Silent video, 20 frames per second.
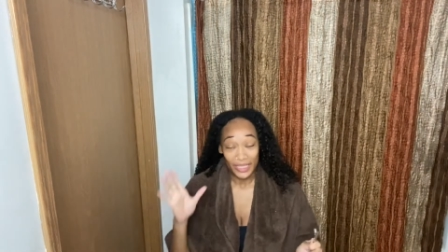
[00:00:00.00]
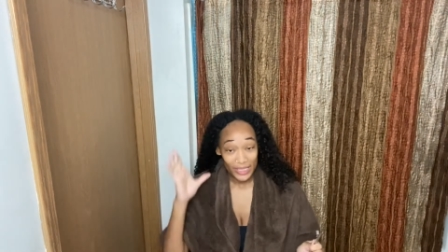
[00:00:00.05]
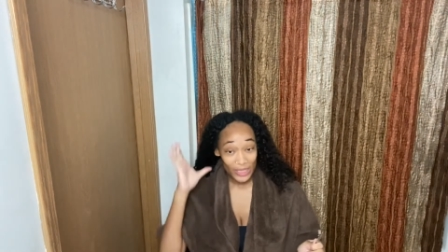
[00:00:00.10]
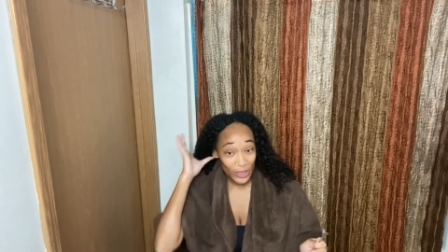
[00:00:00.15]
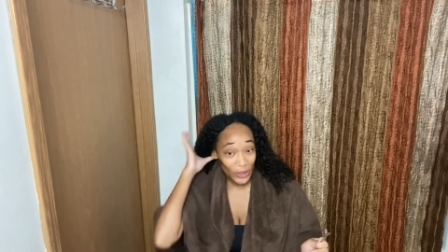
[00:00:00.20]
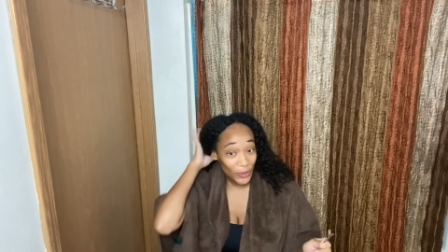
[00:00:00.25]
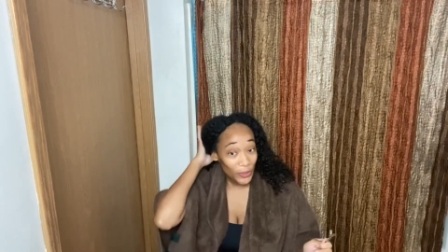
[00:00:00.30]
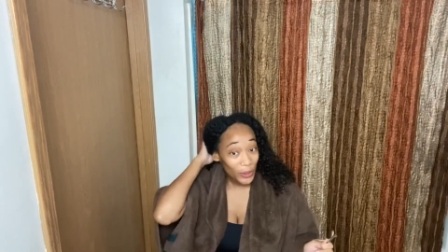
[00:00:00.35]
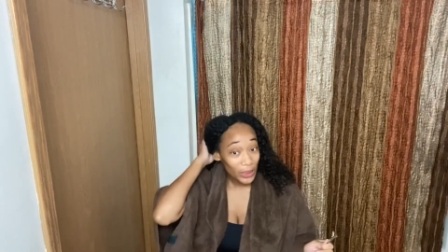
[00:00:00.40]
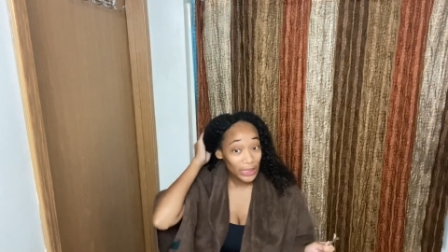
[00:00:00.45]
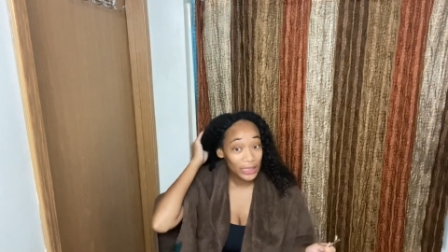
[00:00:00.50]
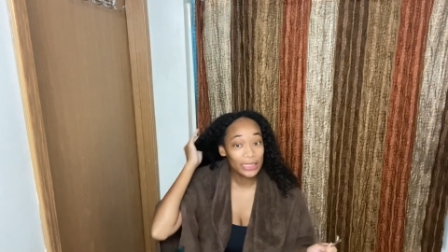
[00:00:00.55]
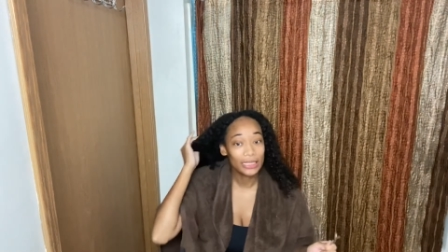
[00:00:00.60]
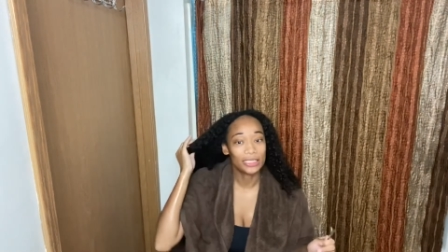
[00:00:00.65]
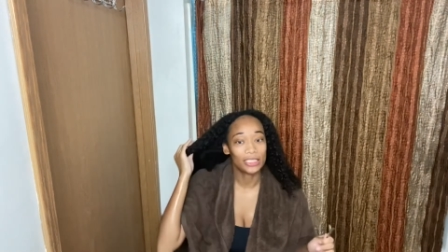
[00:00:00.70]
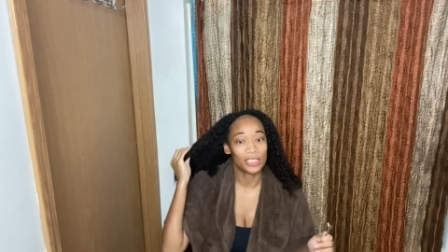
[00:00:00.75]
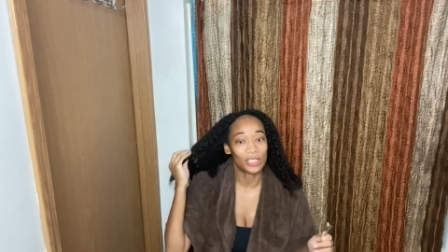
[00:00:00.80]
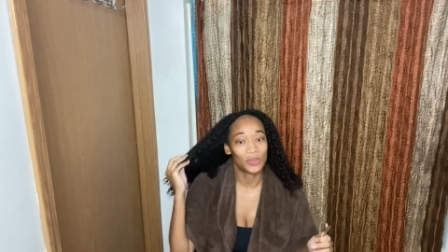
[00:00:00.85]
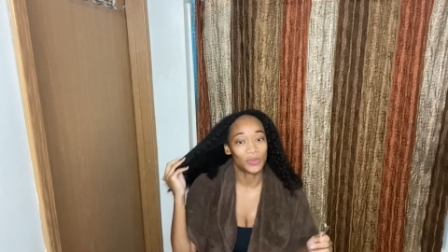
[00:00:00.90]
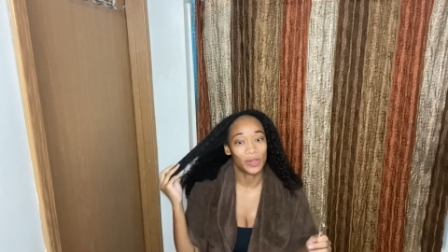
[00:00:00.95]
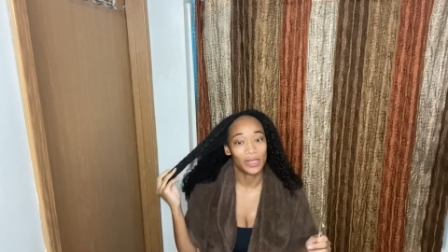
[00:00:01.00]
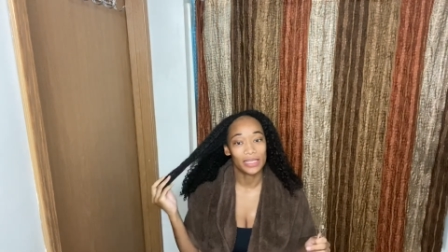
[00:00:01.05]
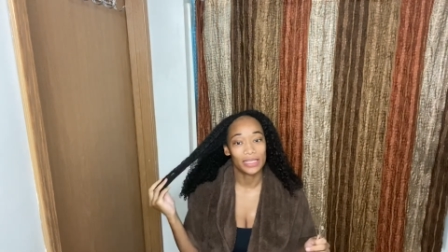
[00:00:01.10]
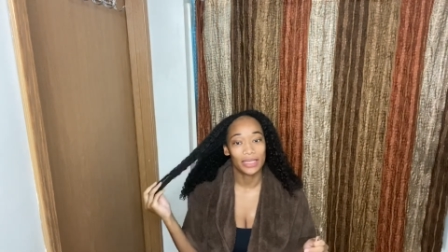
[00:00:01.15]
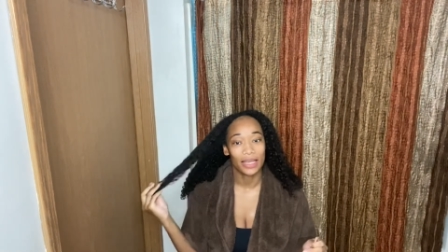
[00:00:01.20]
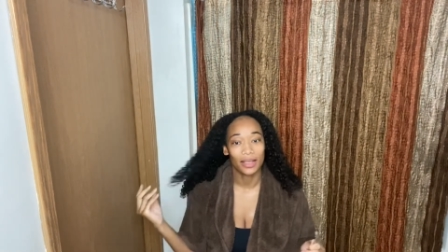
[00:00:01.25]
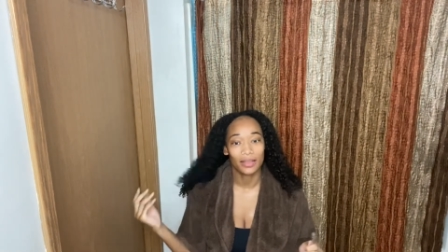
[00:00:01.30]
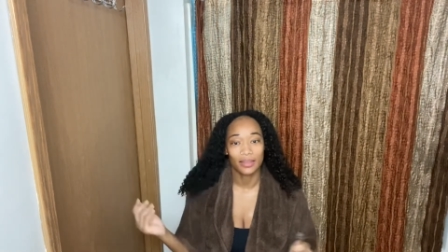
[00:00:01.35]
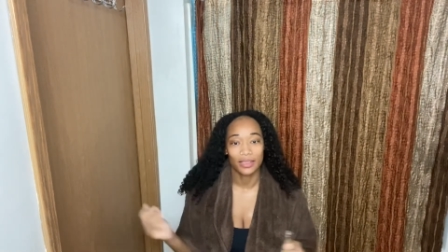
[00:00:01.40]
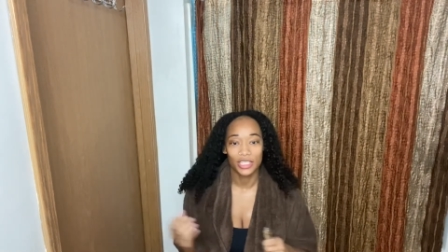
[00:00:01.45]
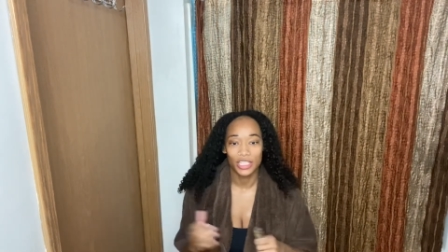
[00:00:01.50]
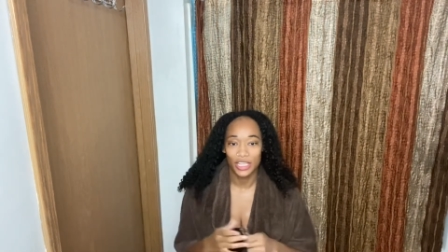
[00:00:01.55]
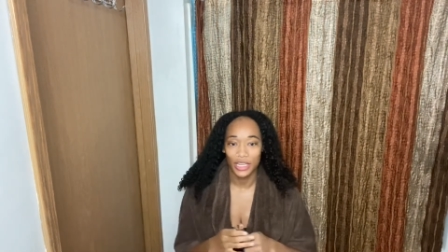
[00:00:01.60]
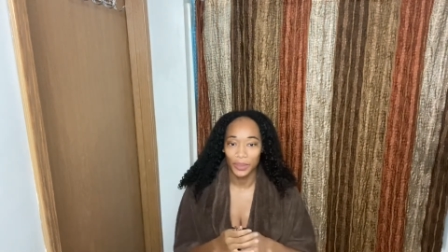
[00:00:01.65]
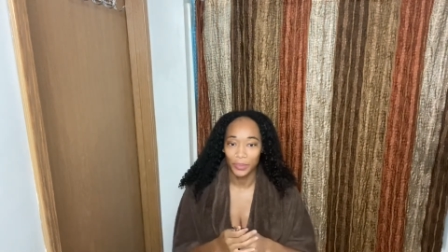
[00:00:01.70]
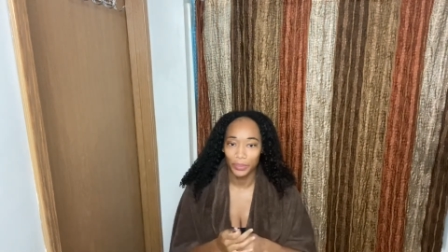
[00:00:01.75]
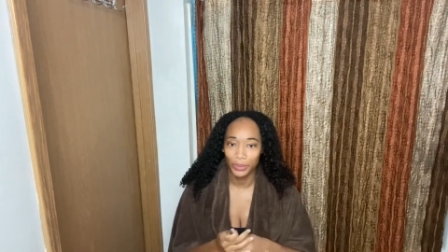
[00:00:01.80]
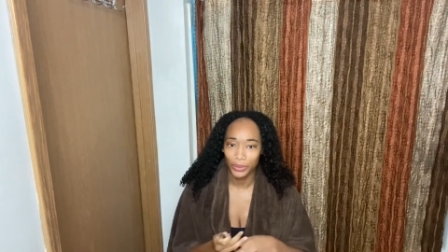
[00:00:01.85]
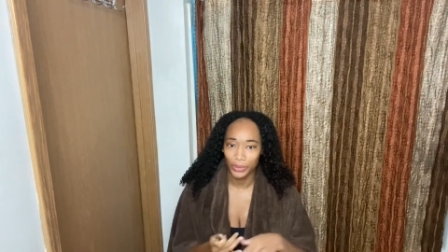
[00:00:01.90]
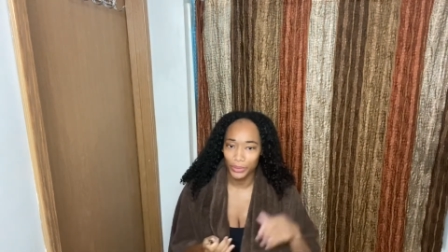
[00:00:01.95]
so just rinsed out the
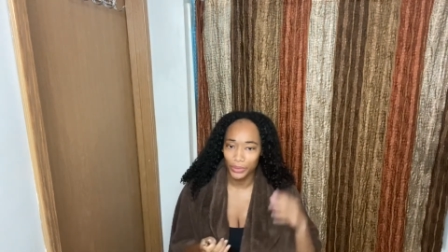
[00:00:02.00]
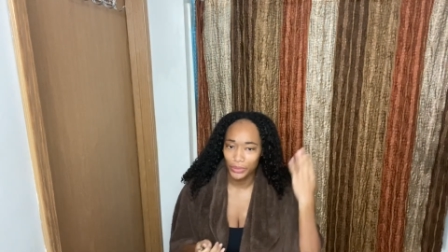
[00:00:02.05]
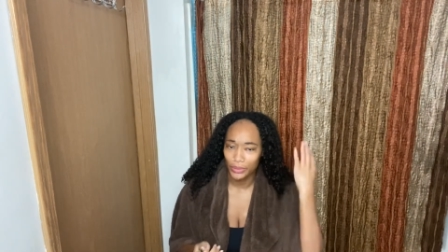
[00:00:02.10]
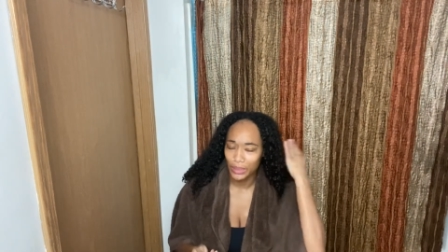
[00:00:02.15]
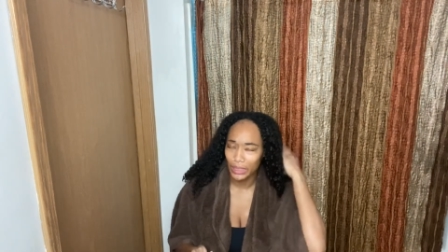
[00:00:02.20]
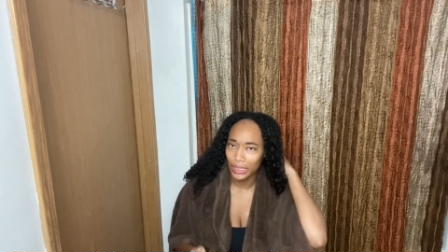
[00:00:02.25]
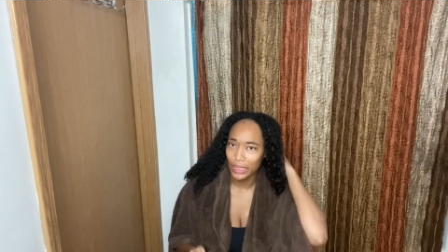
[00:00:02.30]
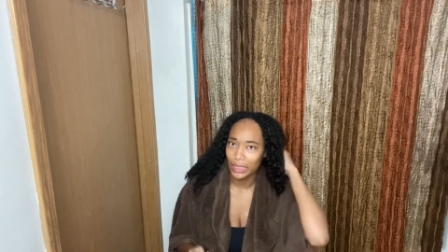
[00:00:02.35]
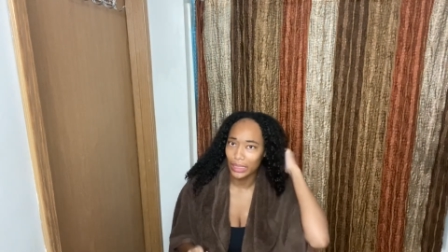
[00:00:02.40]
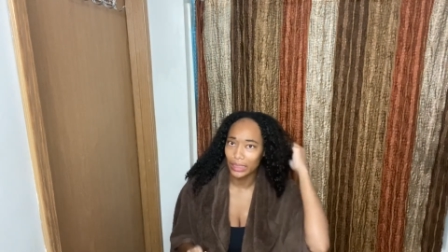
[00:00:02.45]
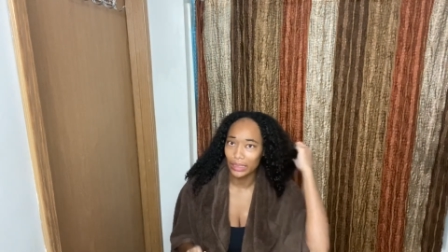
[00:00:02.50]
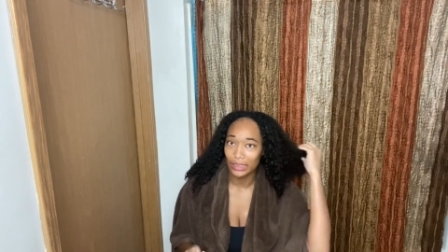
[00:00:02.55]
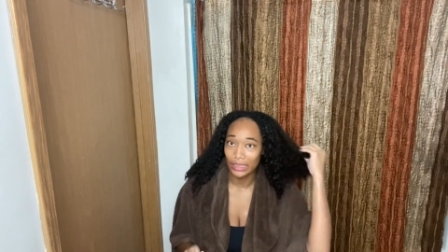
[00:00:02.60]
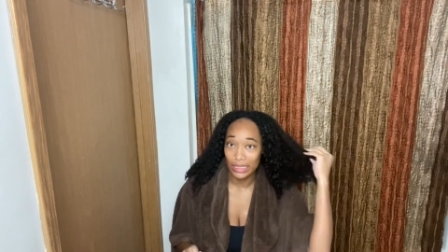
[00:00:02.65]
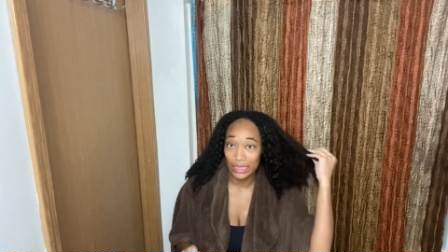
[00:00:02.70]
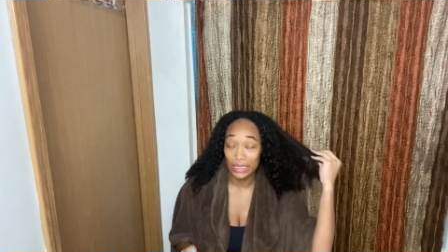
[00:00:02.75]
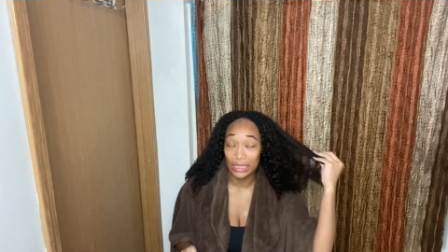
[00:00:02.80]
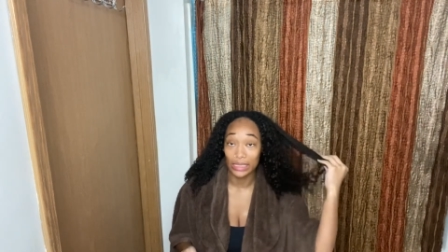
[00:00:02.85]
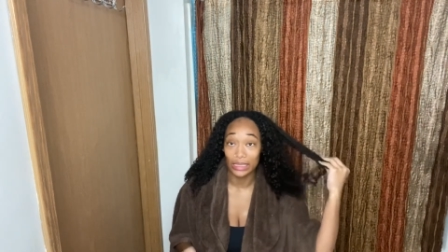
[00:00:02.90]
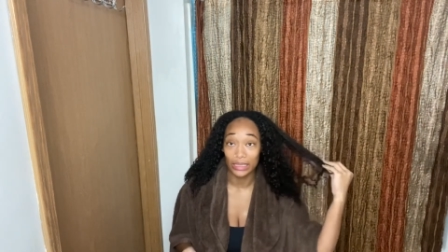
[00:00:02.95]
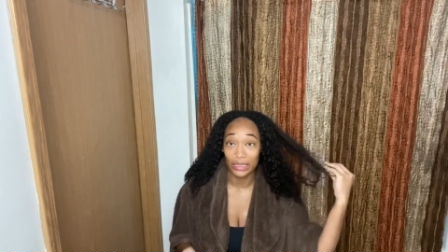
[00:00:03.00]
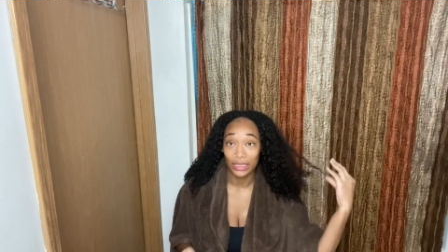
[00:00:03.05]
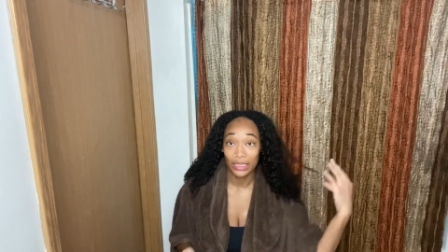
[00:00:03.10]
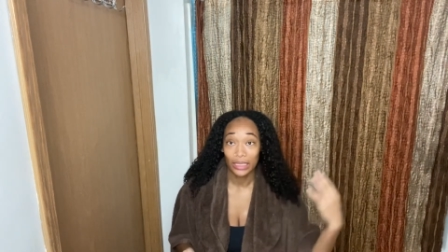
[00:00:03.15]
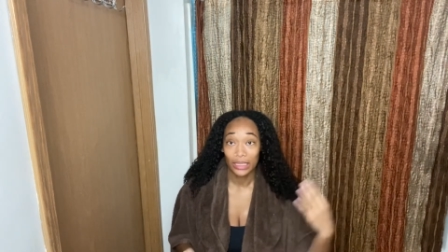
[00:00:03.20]
shampoo, and listen,